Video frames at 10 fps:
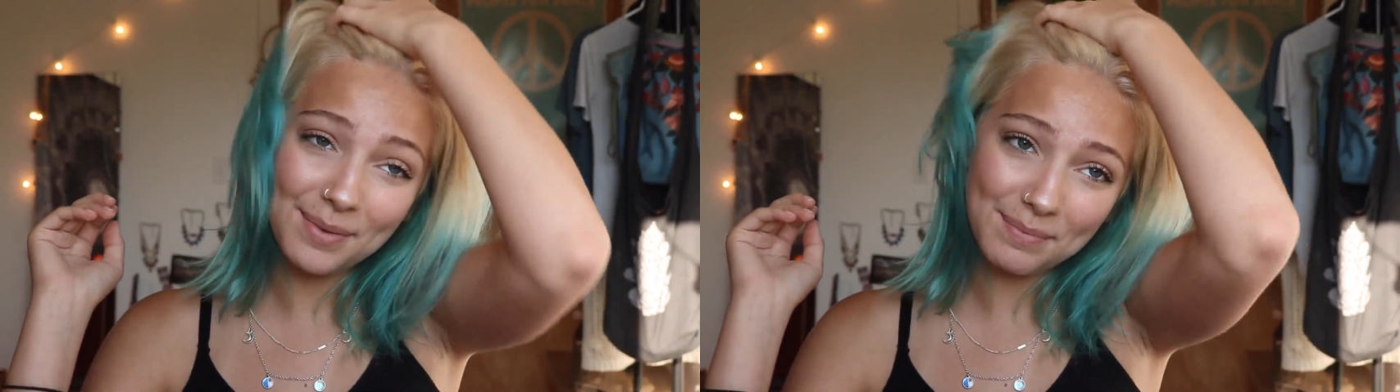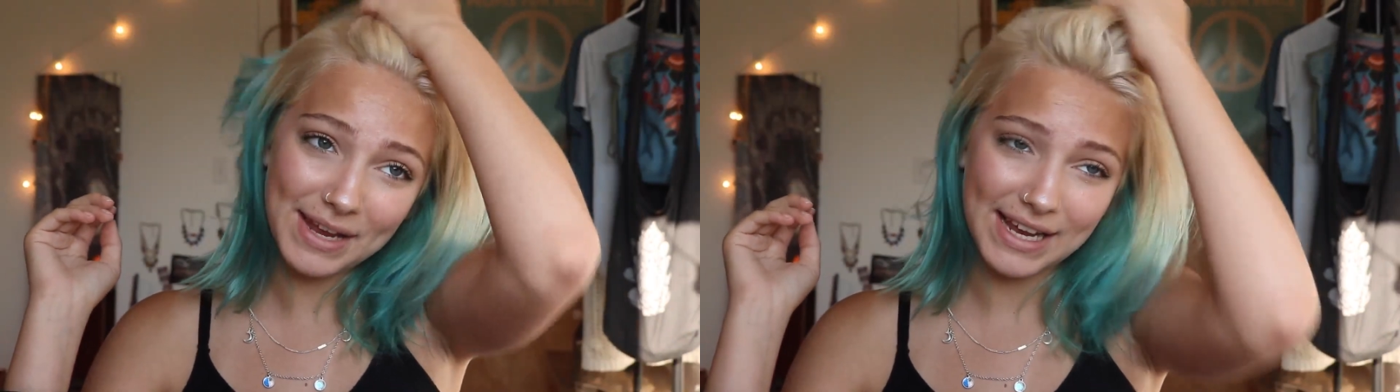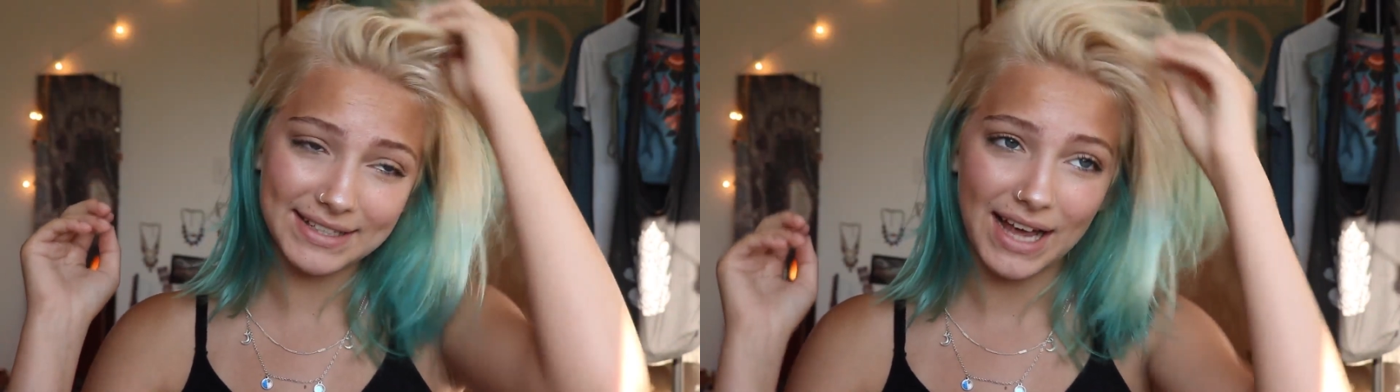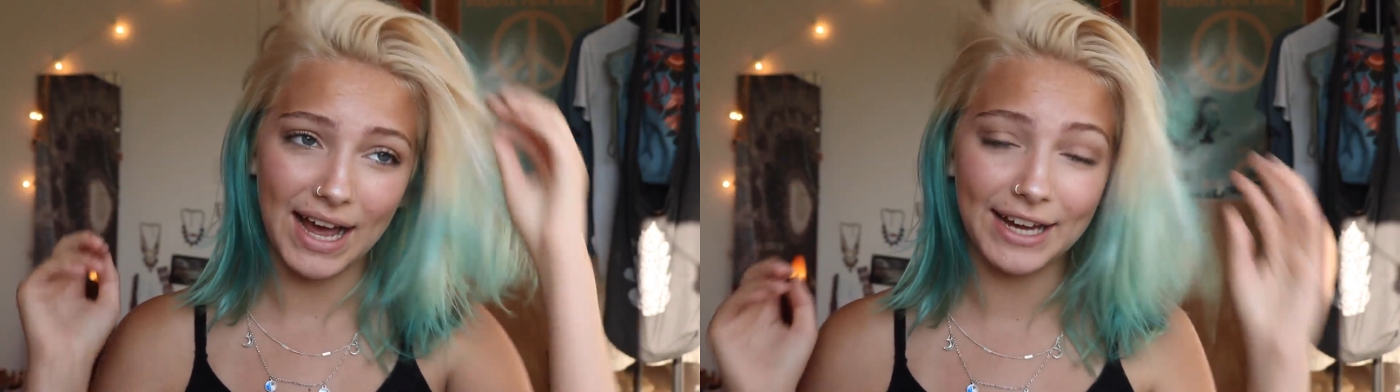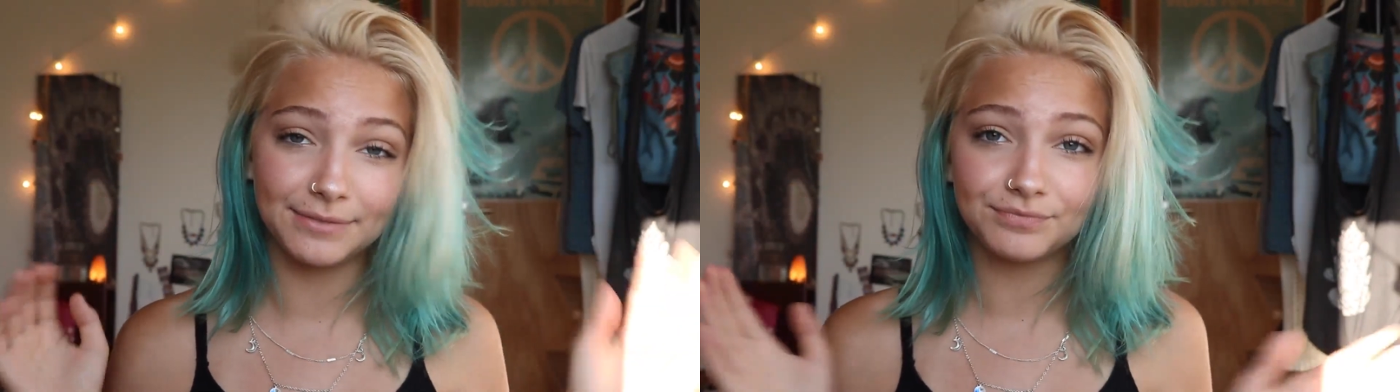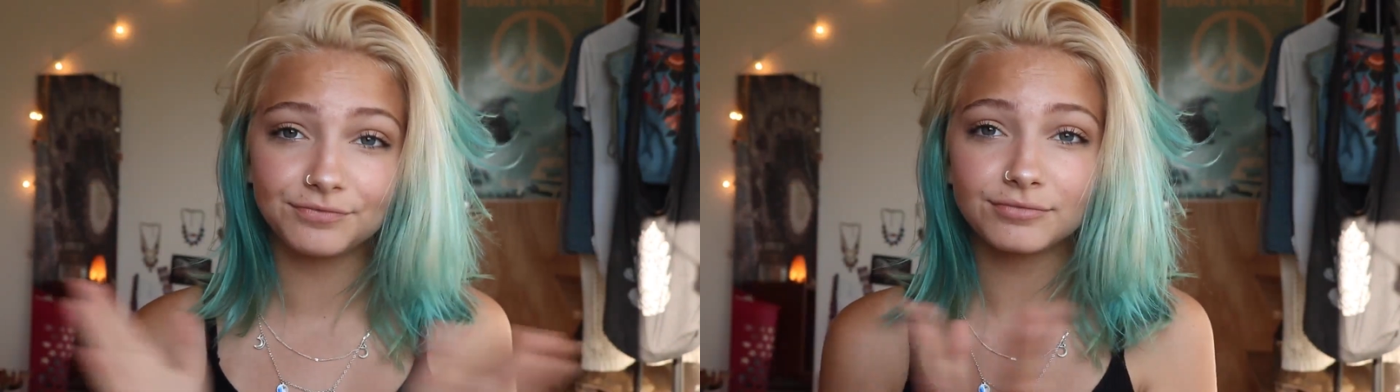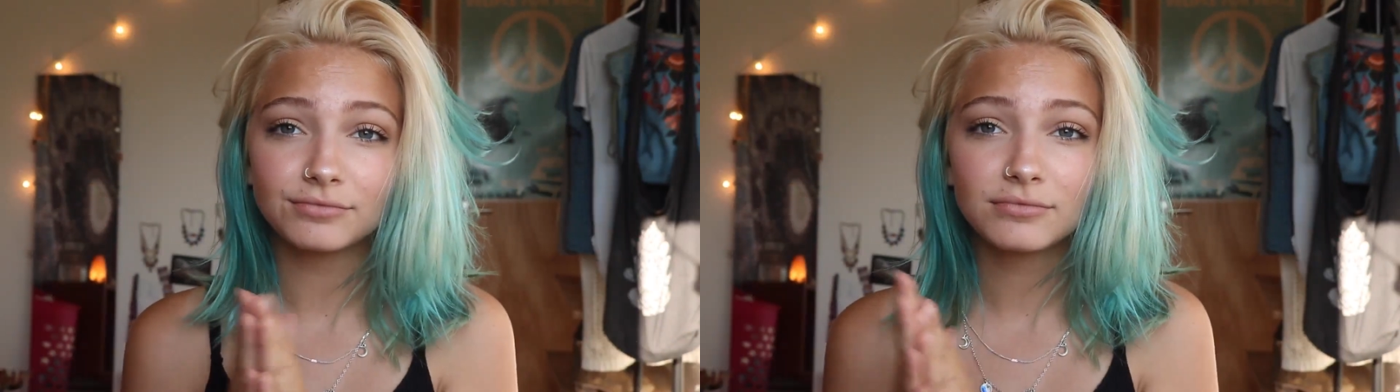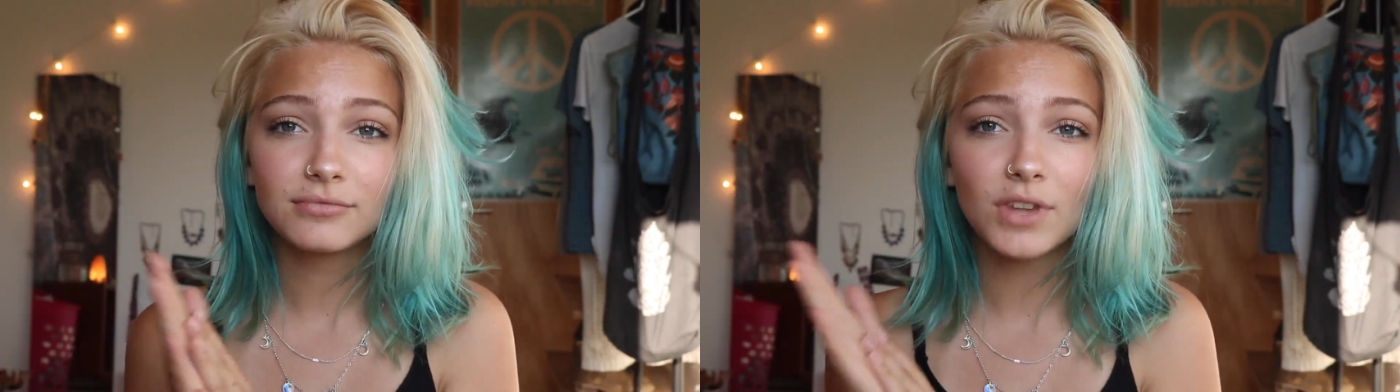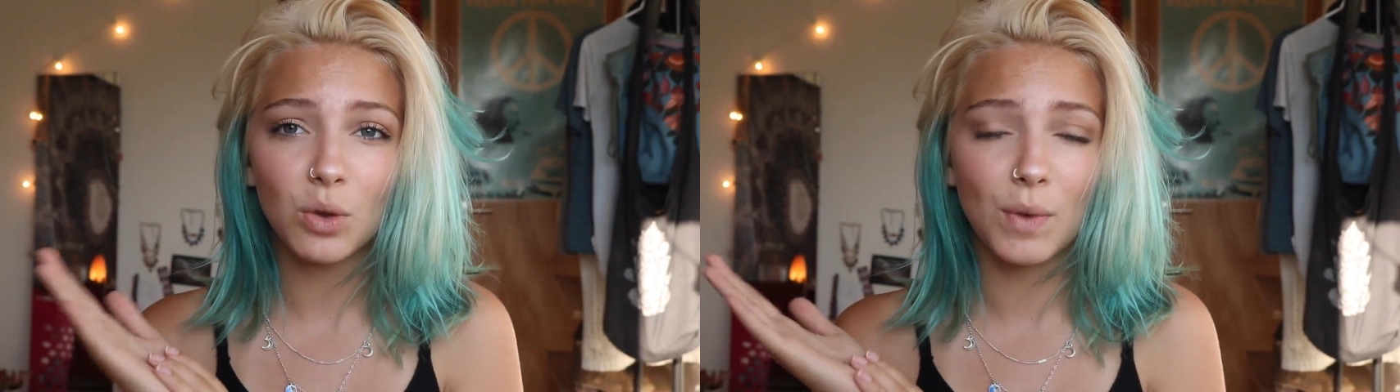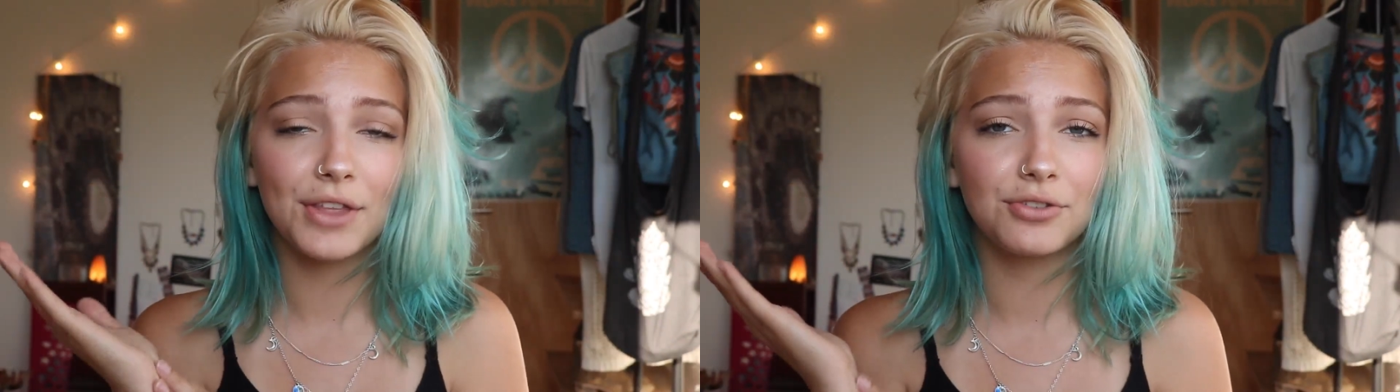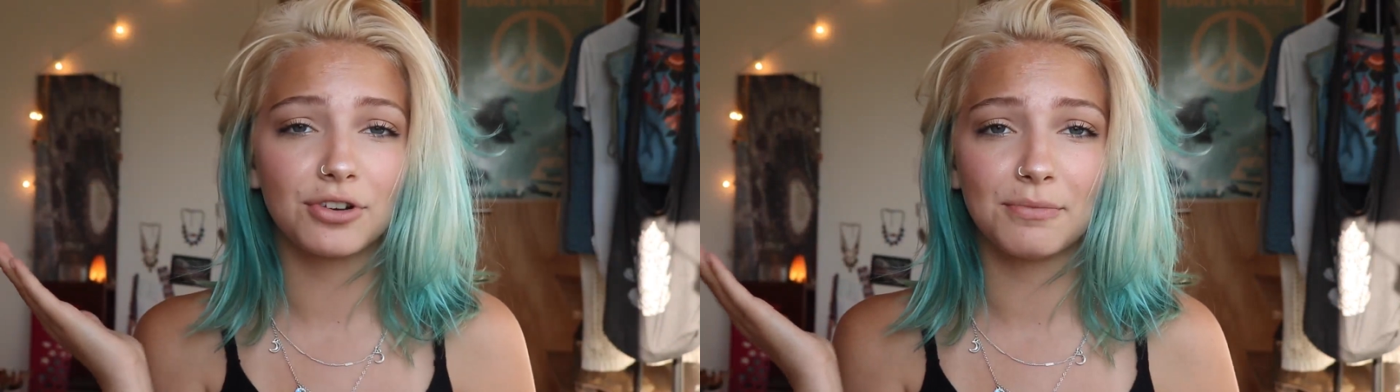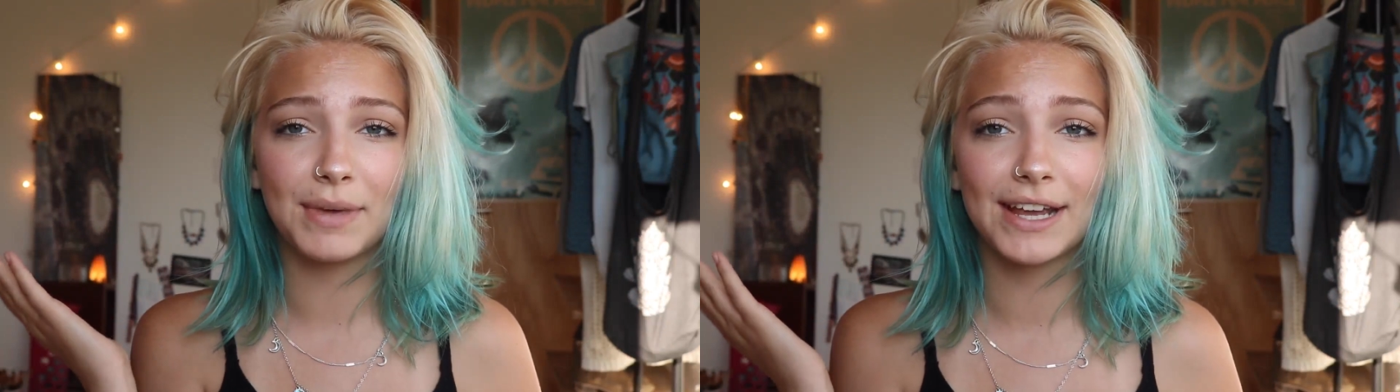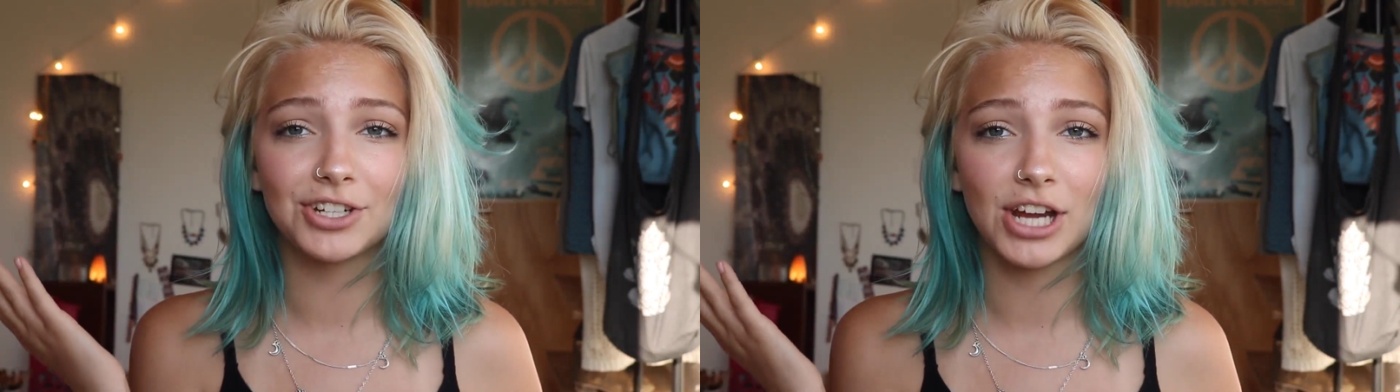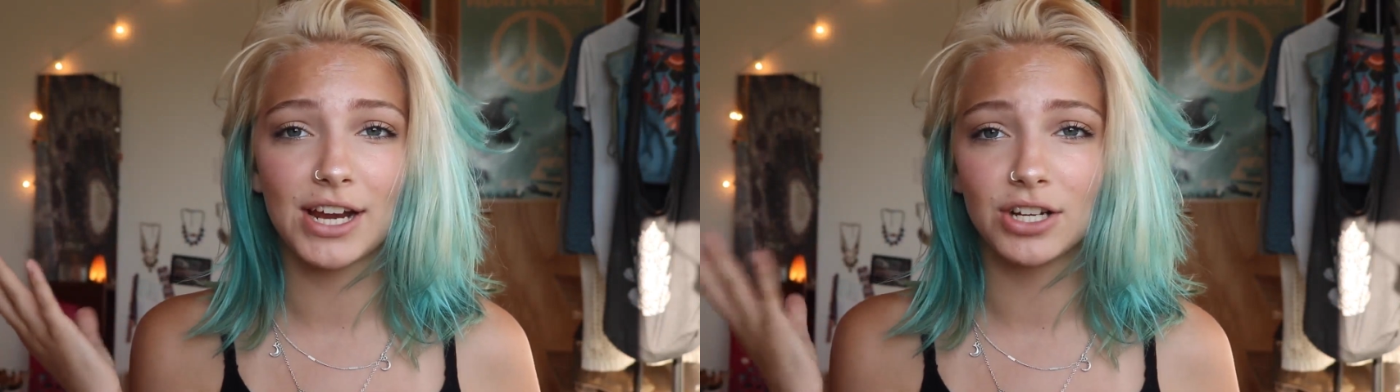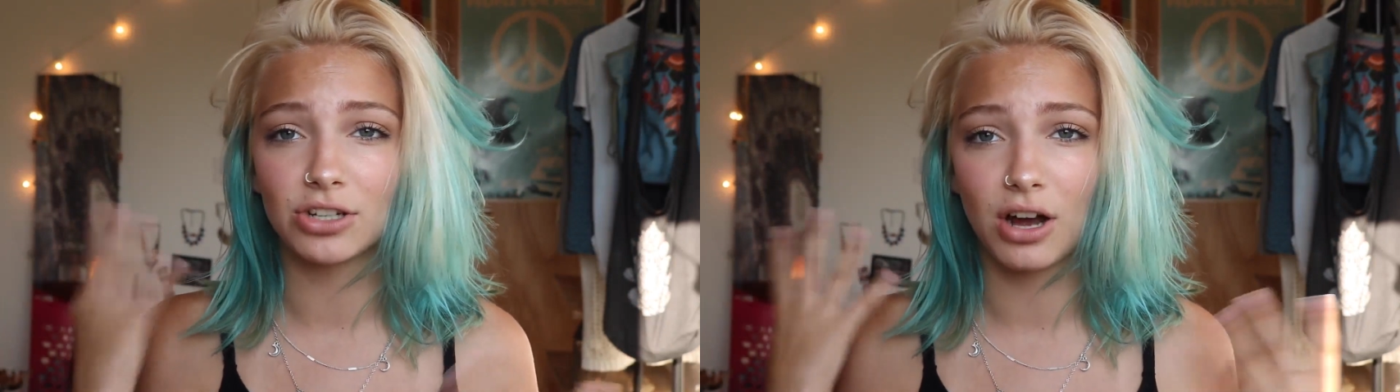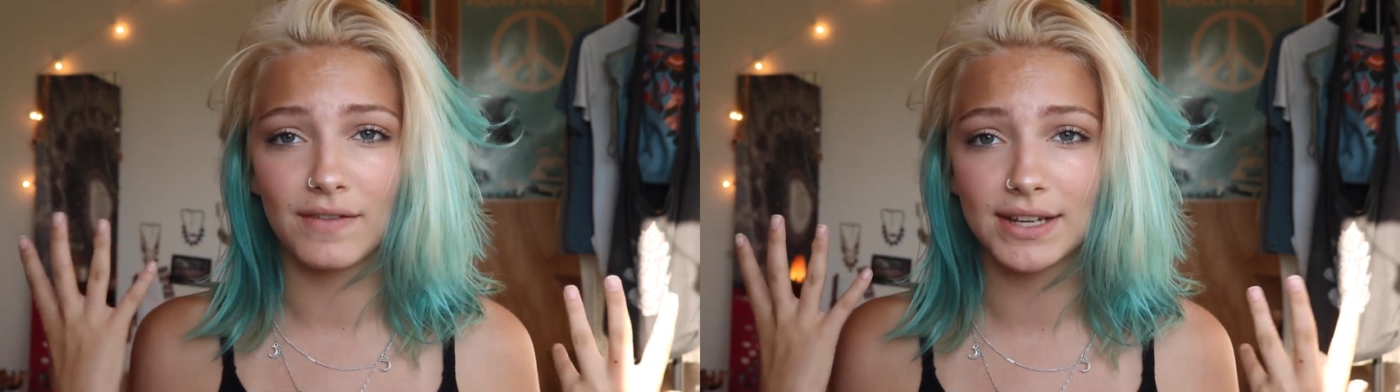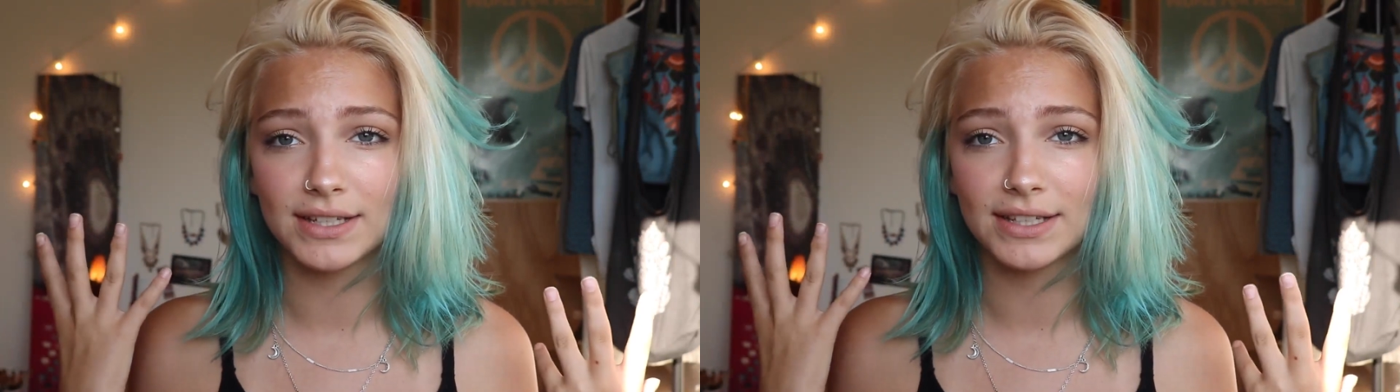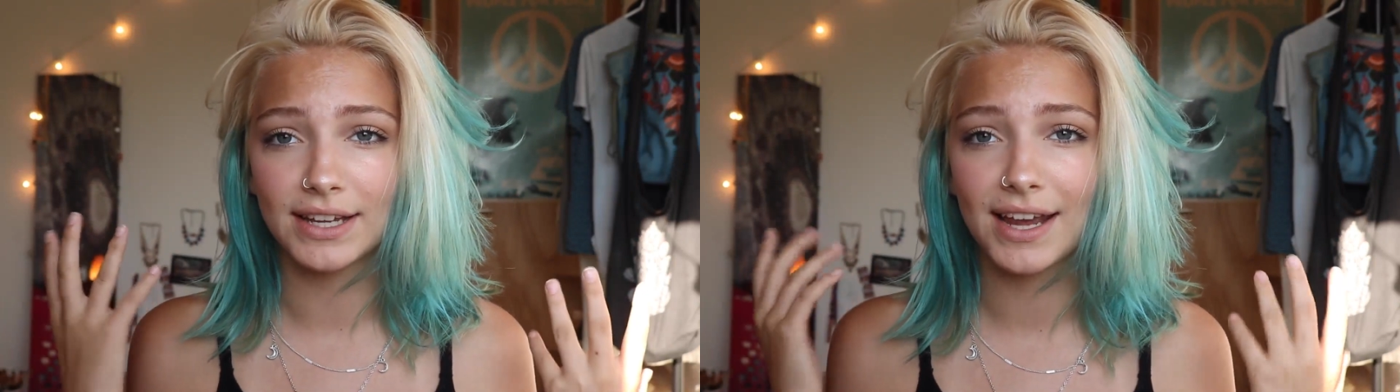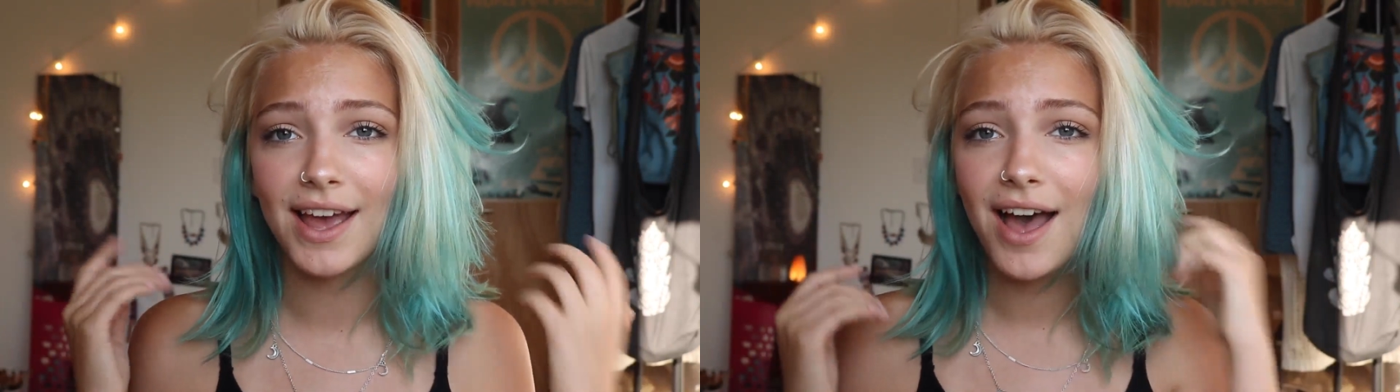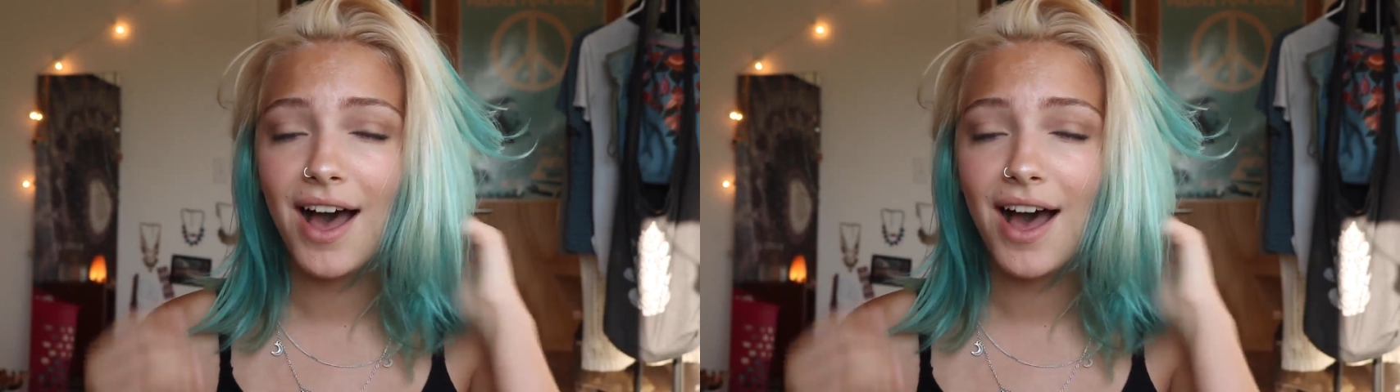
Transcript: because I went through a big change, obviously.